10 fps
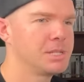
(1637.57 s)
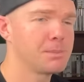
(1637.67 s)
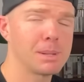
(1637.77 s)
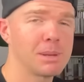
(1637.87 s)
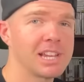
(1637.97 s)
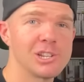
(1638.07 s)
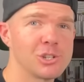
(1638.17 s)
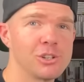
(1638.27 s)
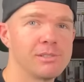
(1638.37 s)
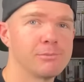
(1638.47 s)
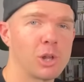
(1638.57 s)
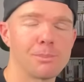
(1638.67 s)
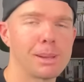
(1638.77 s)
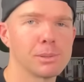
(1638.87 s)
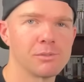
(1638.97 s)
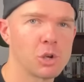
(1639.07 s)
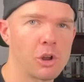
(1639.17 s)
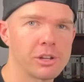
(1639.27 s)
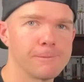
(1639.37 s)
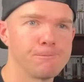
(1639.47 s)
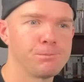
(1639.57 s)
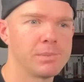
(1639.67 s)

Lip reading: It's a big issue. A lot of people have got it.